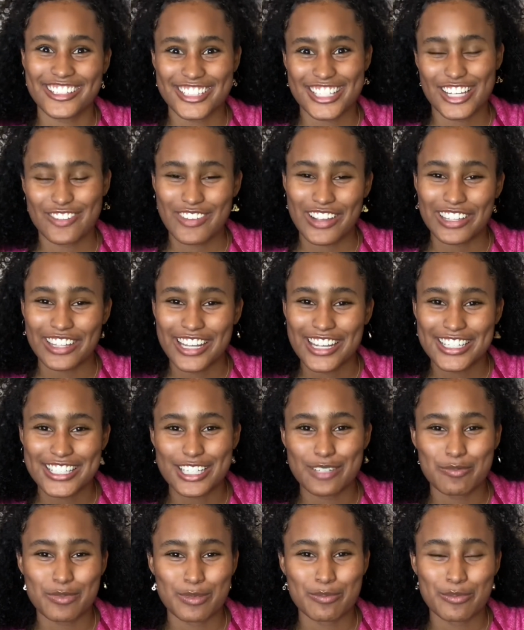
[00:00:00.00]
my legs
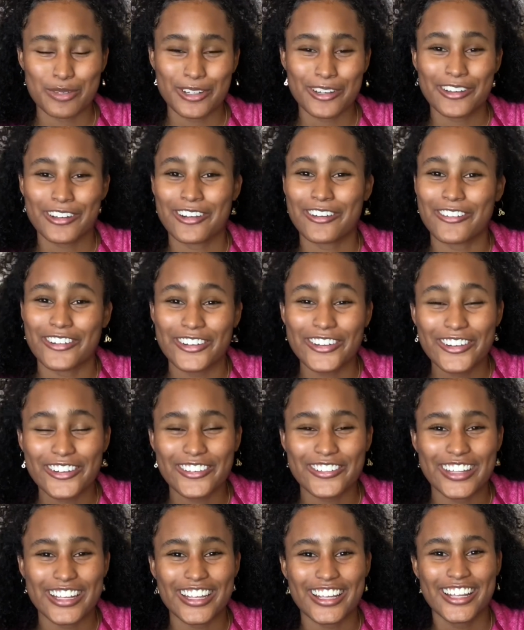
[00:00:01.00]
had been put on a grill.
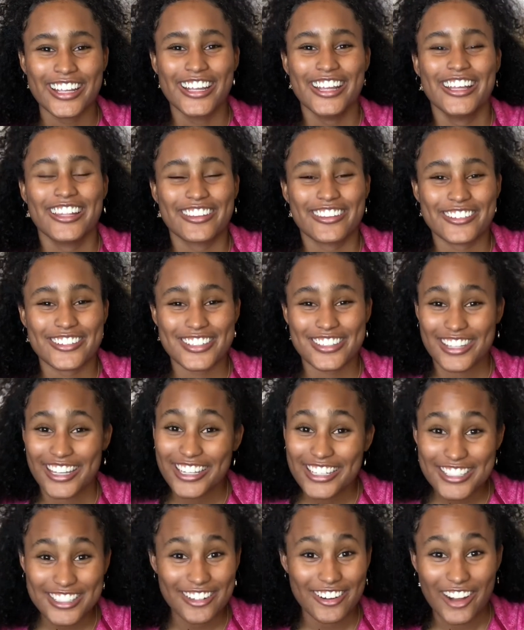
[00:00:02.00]
Like those
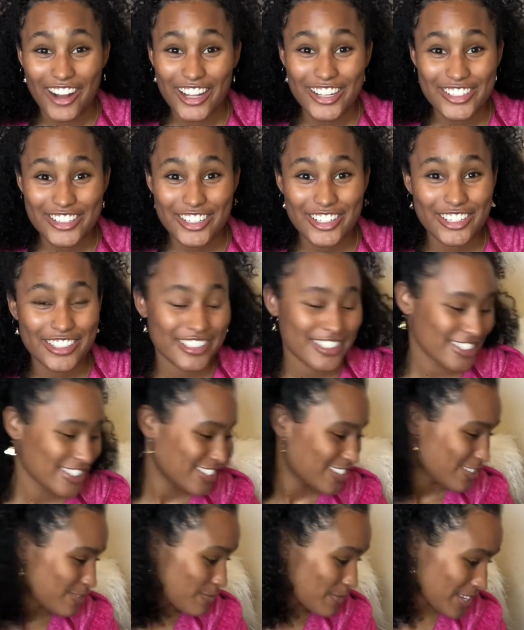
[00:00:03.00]
legs are hot dog
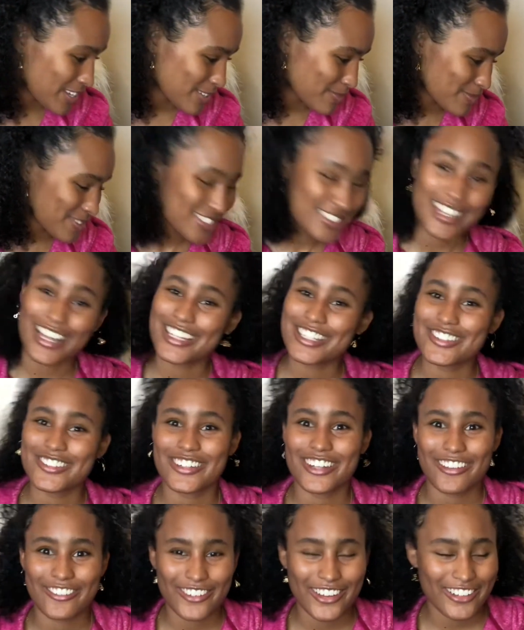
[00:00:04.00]
memes. That's what
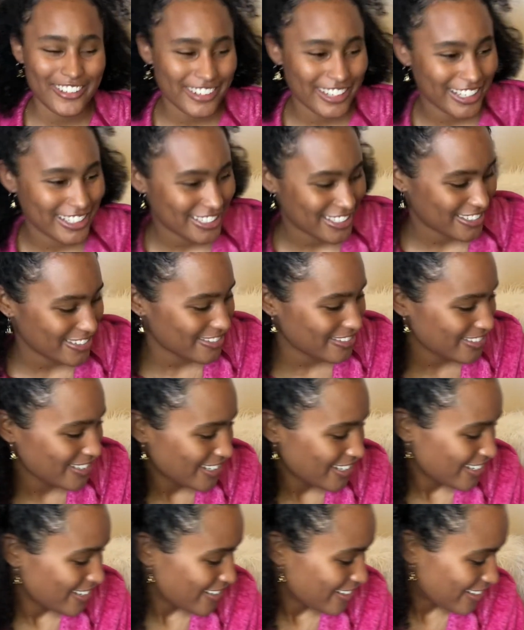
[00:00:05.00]
I felt like, dude.
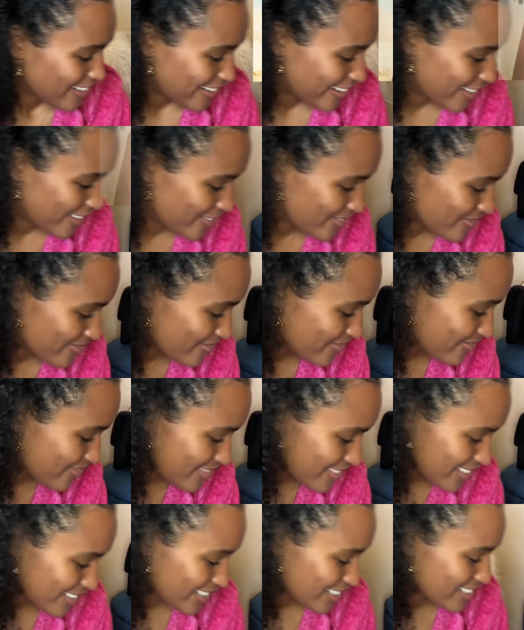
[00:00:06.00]
And
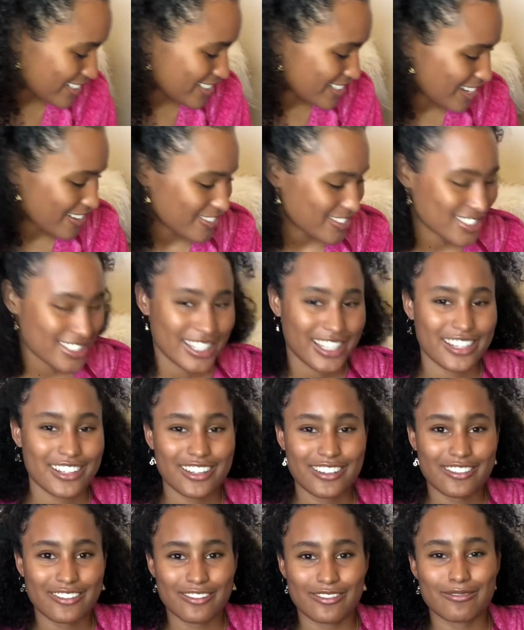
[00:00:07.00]
so I was like,
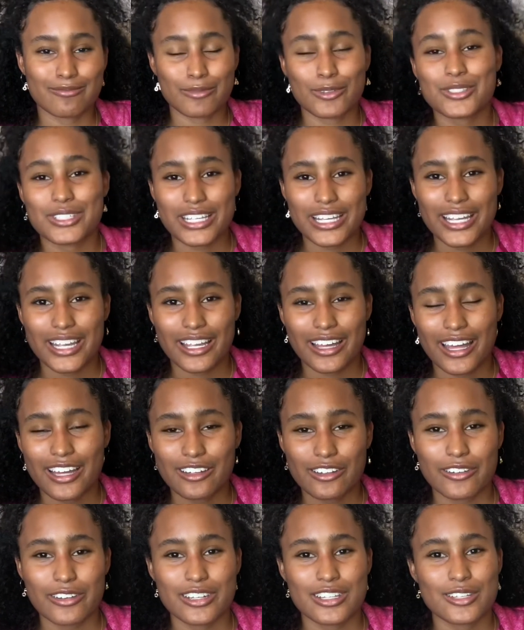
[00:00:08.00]
well, dang, I don't
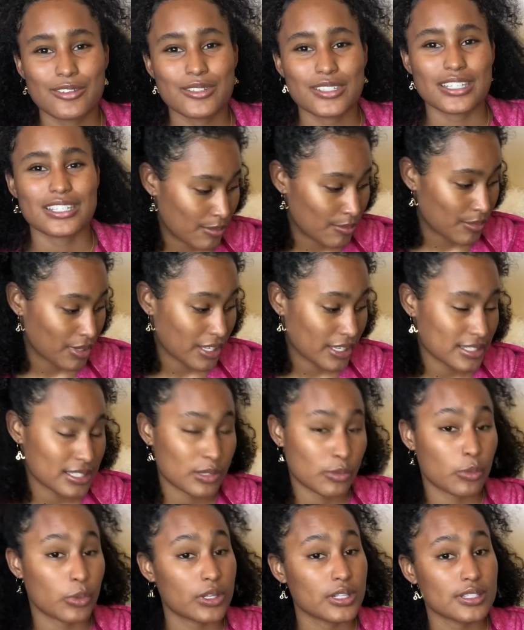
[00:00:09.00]
know how to use them, because
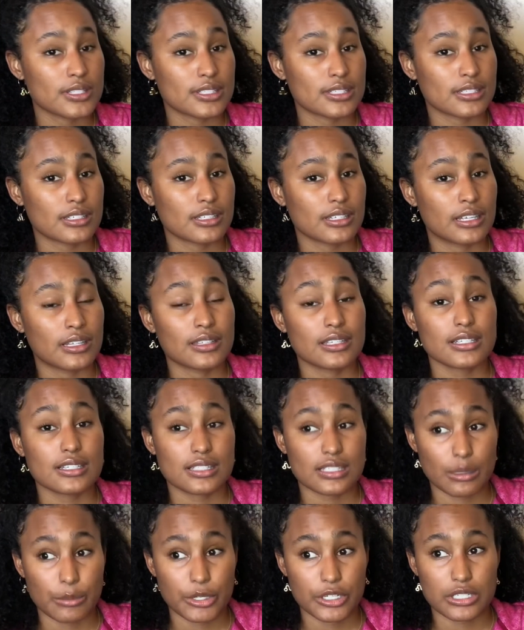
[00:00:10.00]
it was in the
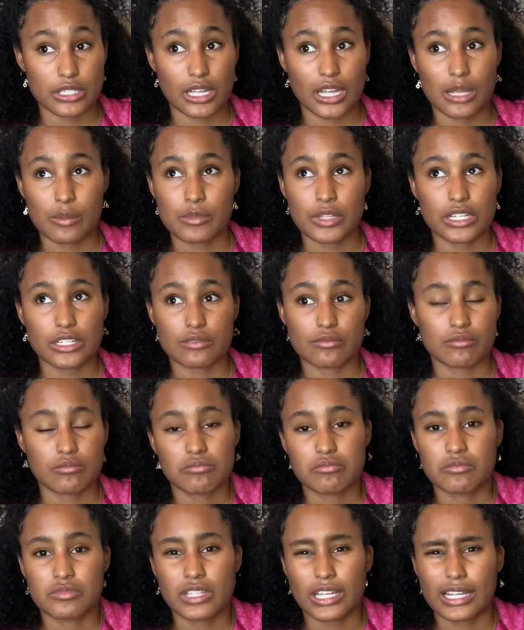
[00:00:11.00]
summertime,
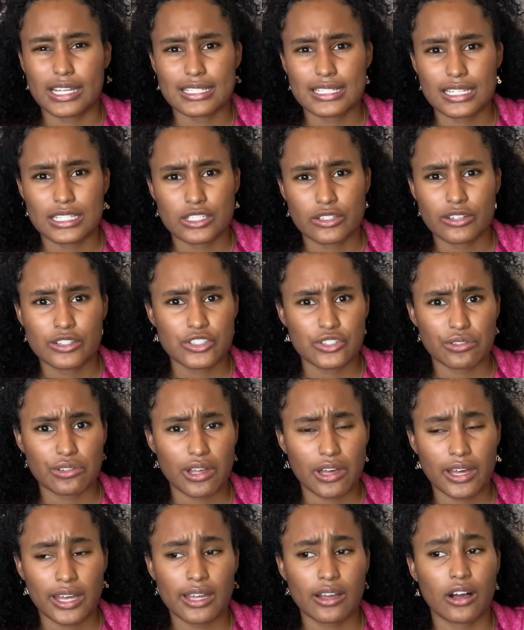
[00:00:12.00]
like I said, during
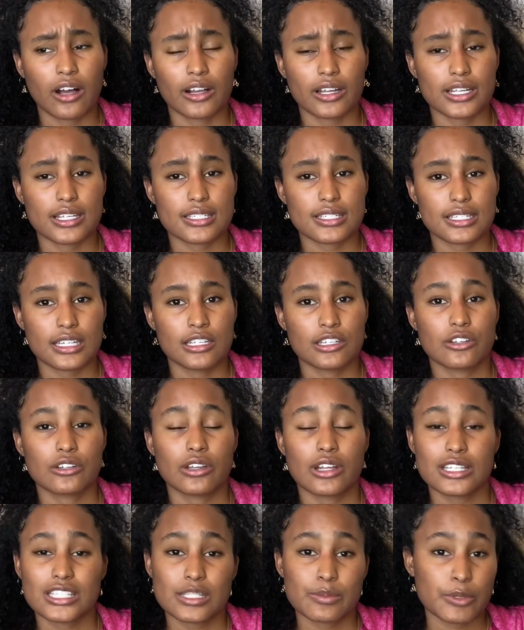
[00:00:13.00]
July, August, and you're
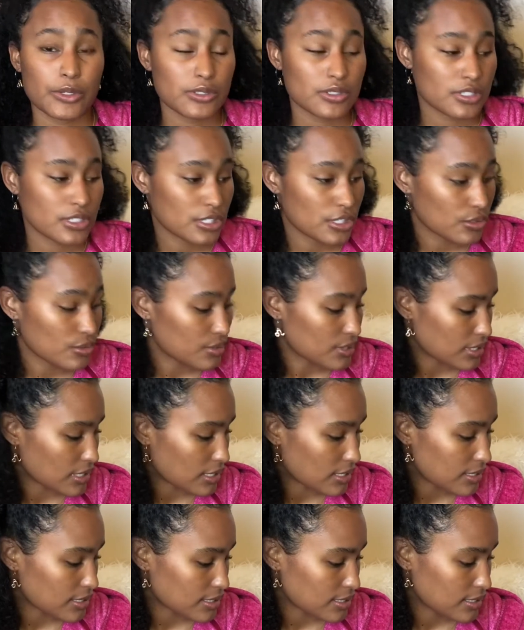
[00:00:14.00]
not supposed to use
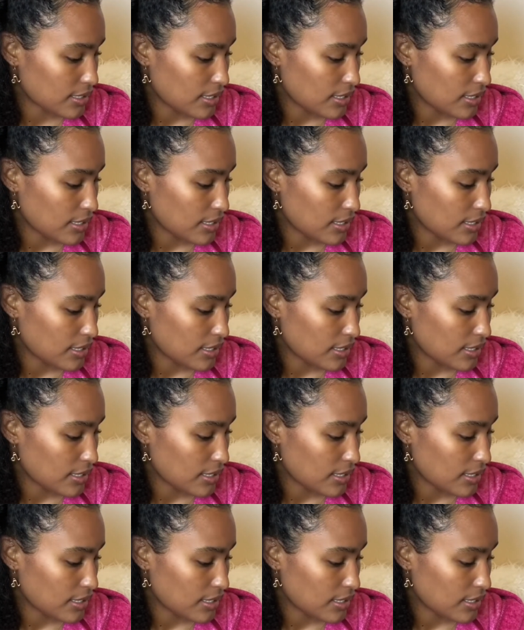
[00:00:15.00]
this